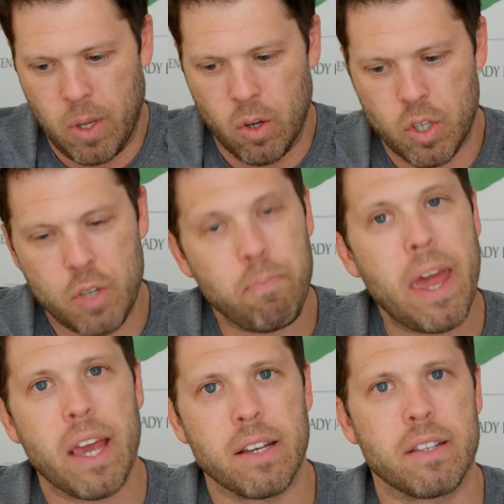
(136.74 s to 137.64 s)

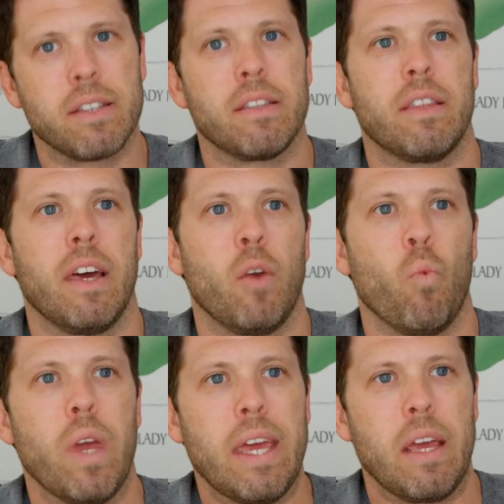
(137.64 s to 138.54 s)
space that
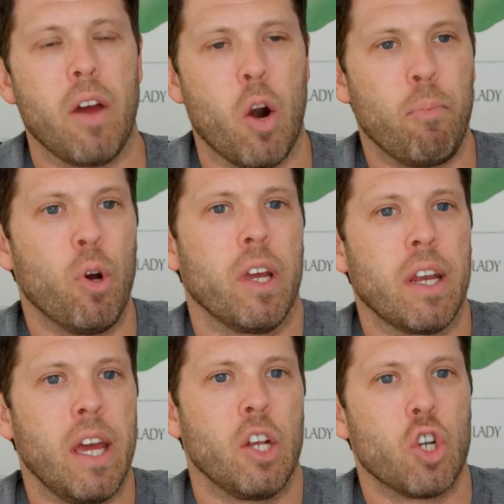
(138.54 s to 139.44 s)
we are
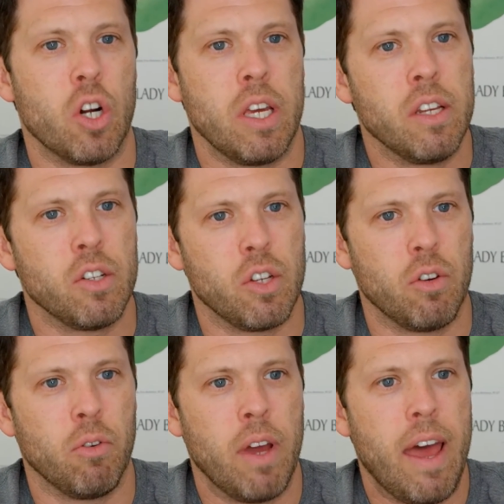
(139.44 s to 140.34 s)
putting nature
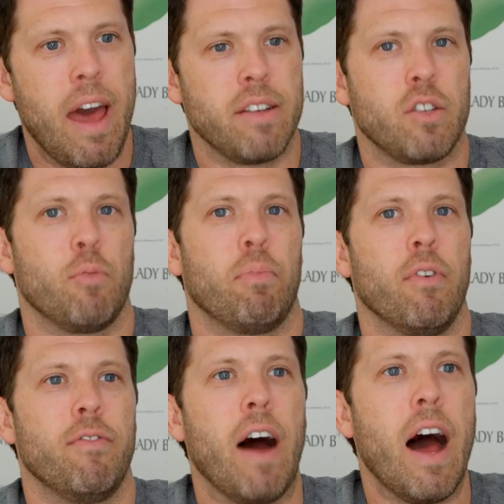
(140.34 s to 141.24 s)
into has to
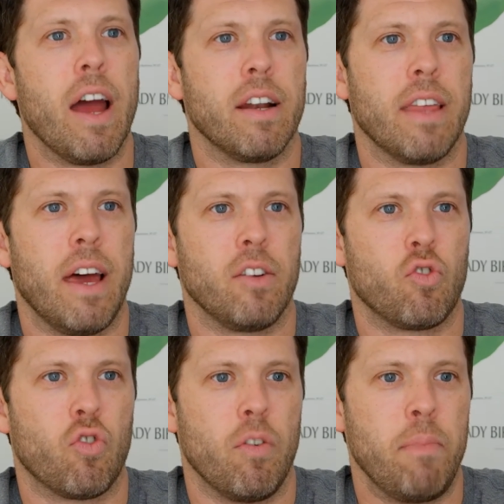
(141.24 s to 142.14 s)
provide that
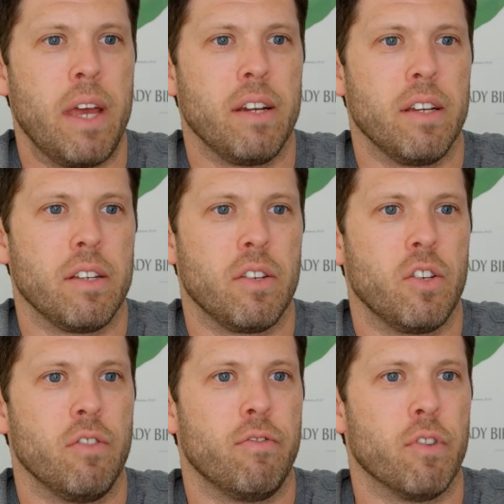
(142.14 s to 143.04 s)
tremendous
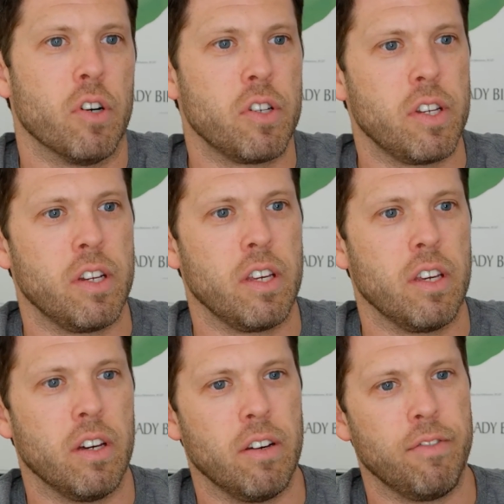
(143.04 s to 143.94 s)

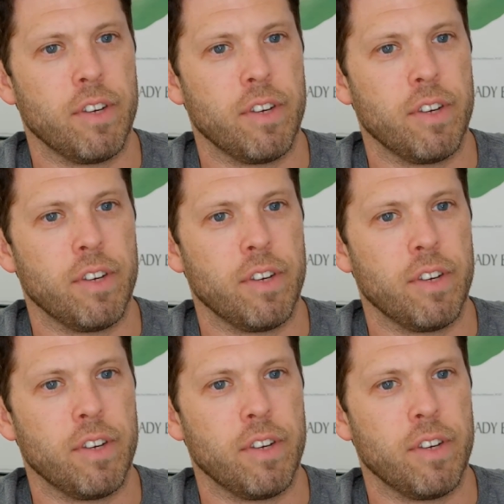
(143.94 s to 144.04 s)
diversity of